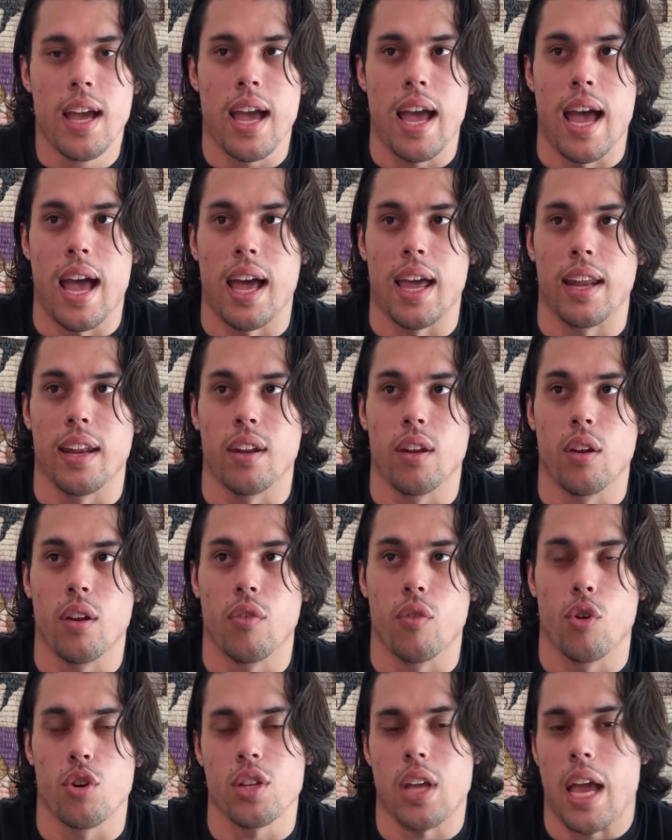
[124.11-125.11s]
And of
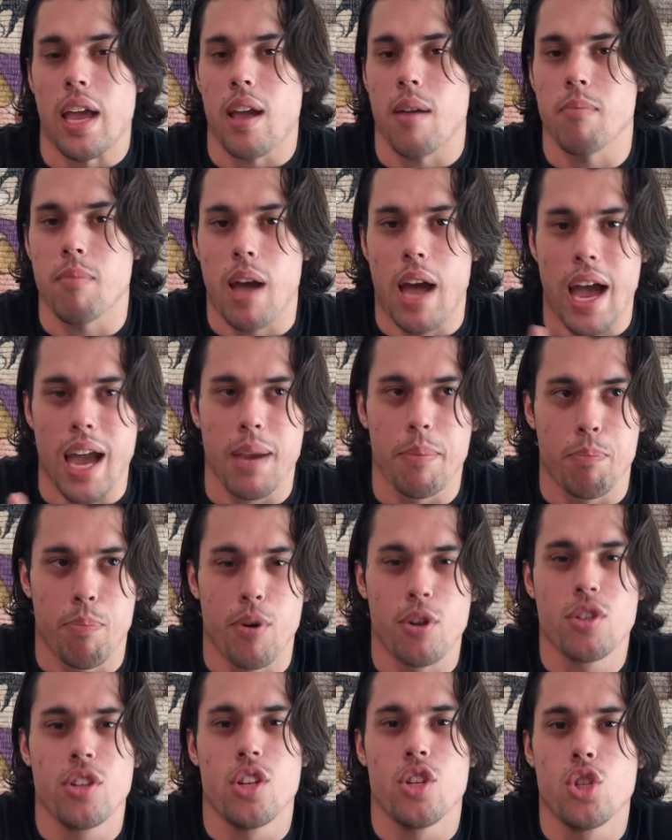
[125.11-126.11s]
course, I
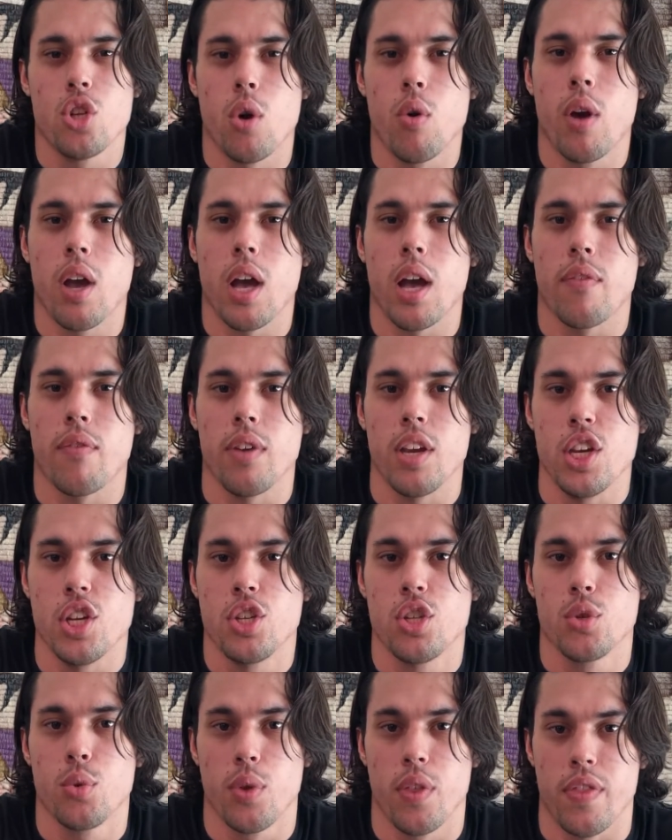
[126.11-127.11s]
personally don't have
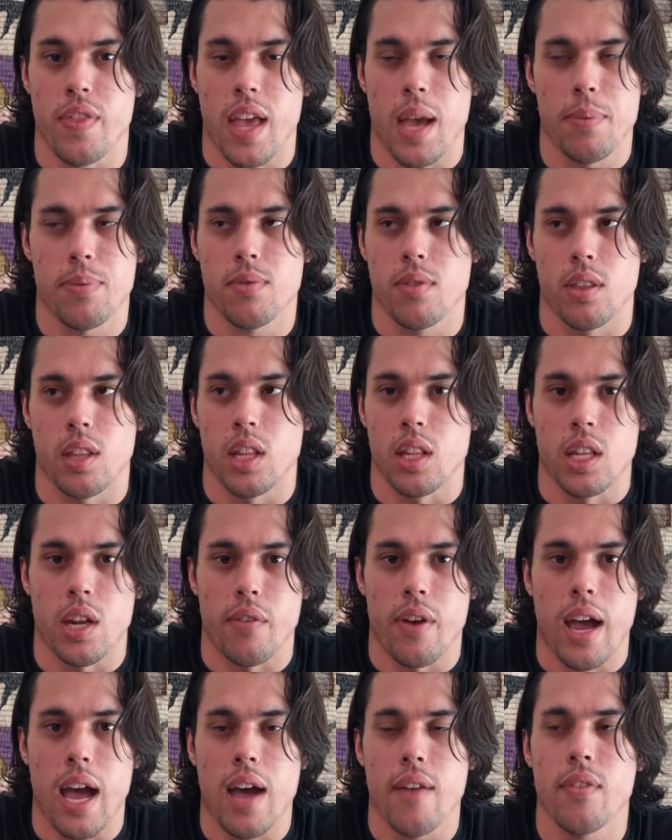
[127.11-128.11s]
issues with depth,
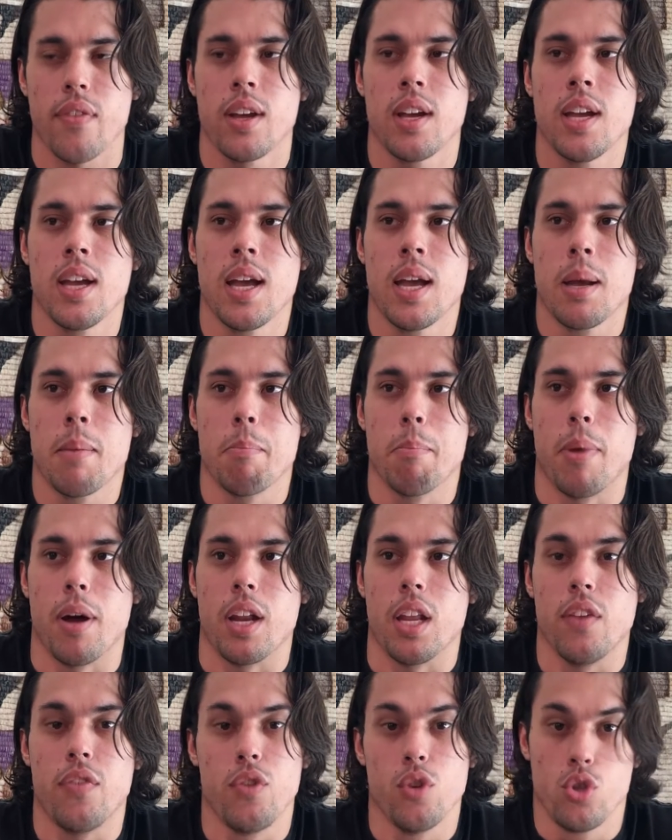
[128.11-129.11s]
never have. But
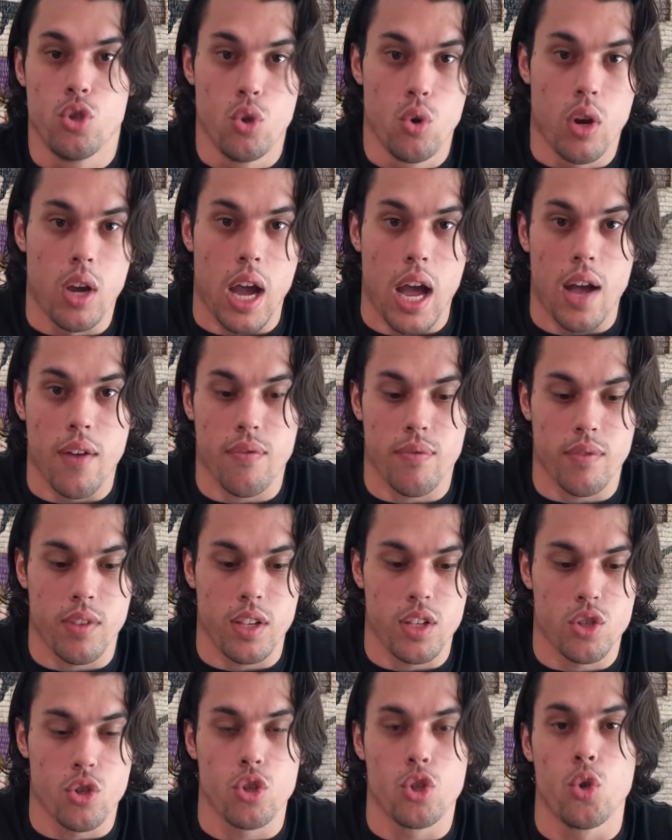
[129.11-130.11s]
if you do have,
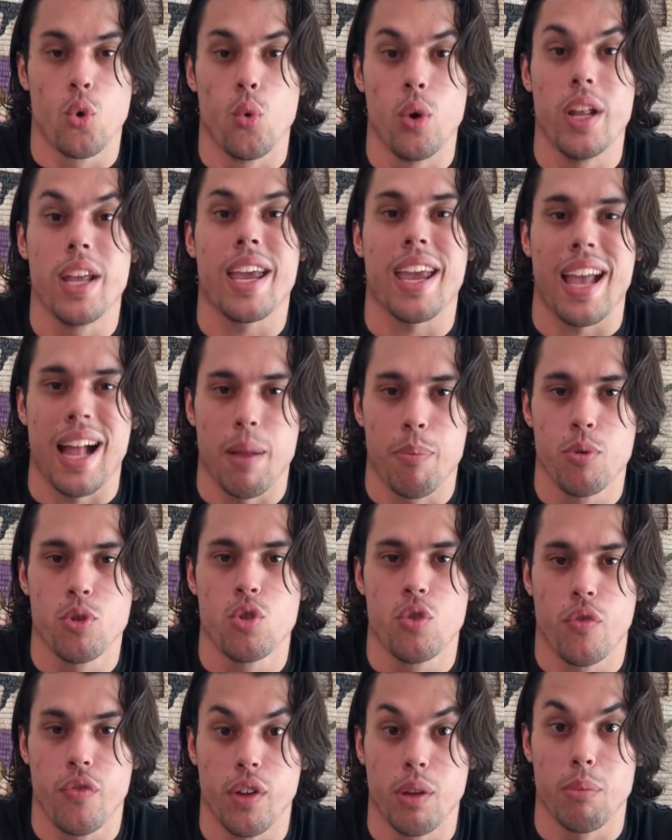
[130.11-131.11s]
it's going to really help you to
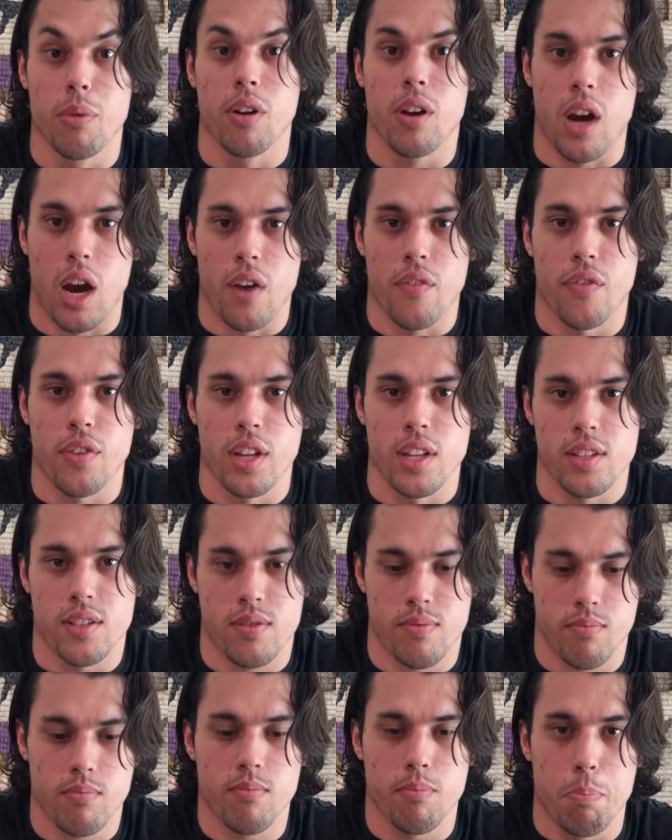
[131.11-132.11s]
feel more confident
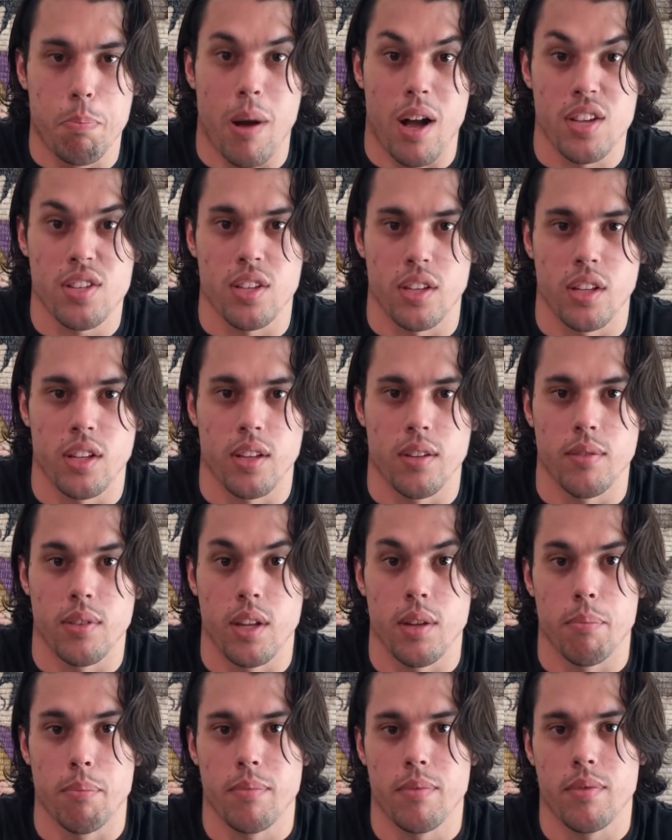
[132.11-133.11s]
pausing
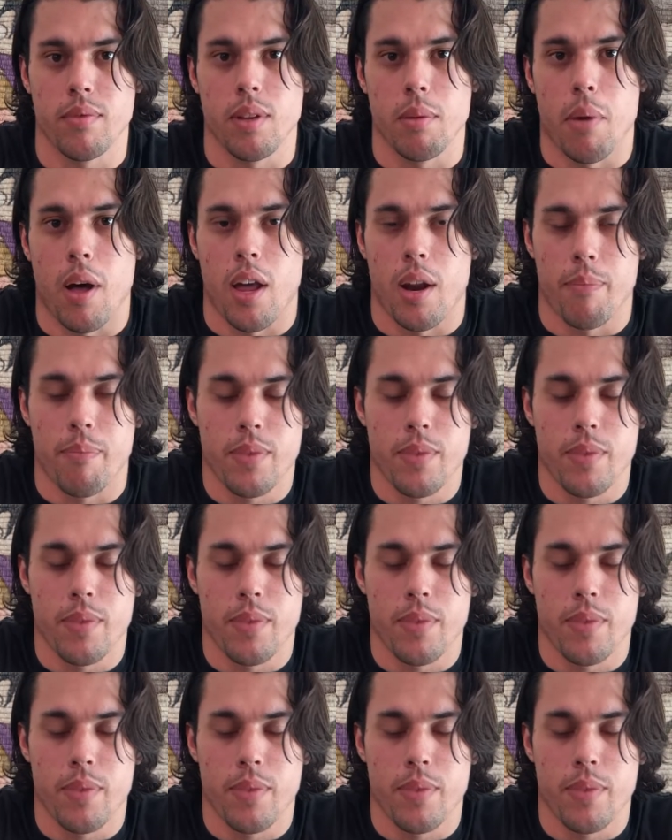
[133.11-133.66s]
in the bottom.